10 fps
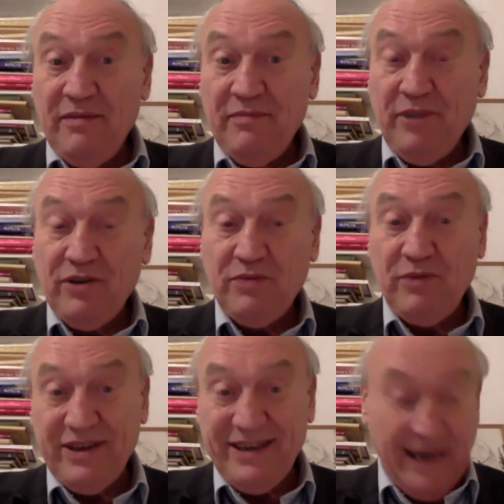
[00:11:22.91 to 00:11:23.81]
Because we are
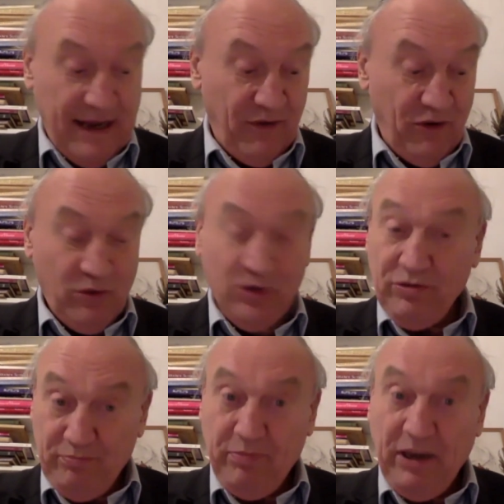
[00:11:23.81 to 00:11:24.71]
saying if you want to
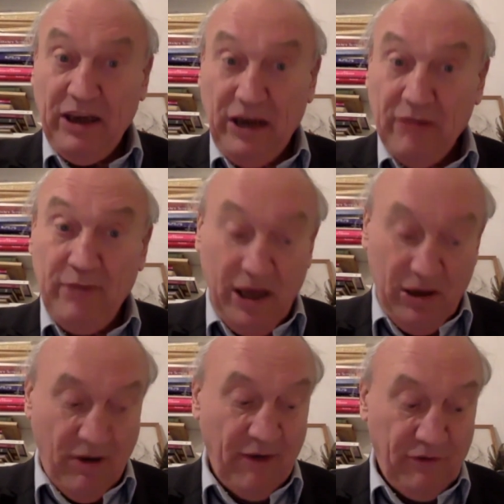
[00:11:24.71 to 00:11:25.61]
be near me, you
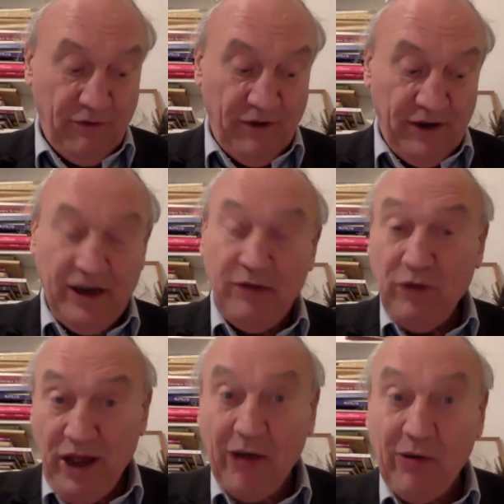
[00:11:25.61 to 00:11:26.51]
have to fit in with
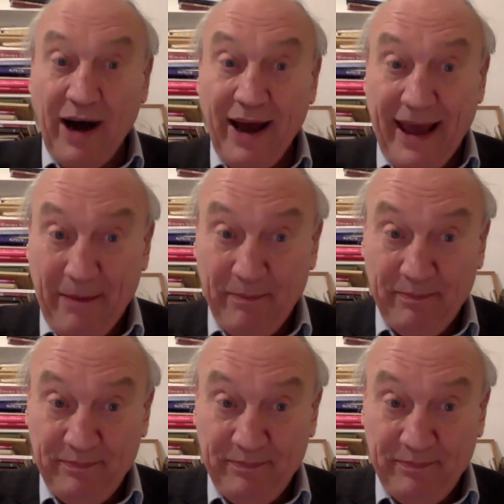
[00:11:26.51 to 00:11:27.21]
how I am.